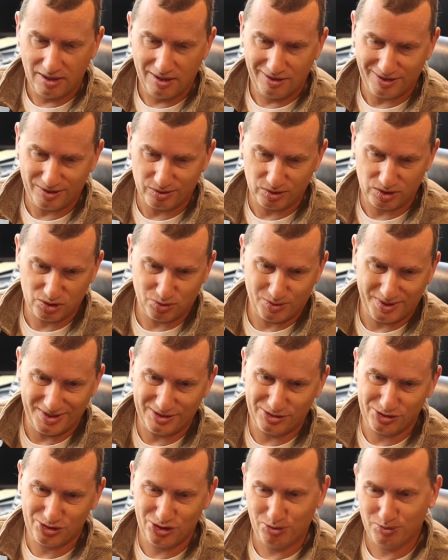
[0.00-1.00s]
there was one
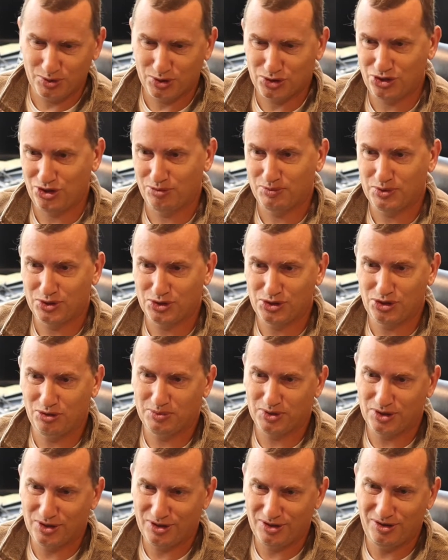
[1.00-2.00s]
super, super,
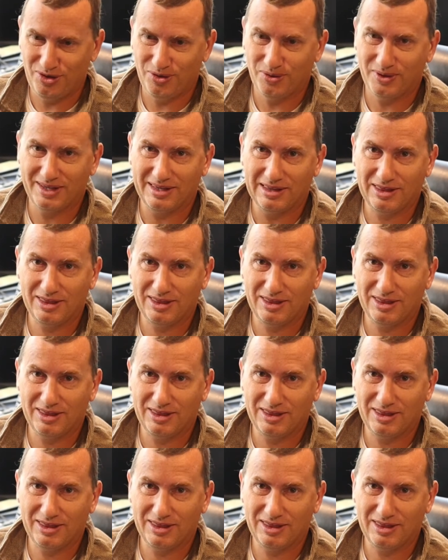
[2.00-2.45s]
super annoying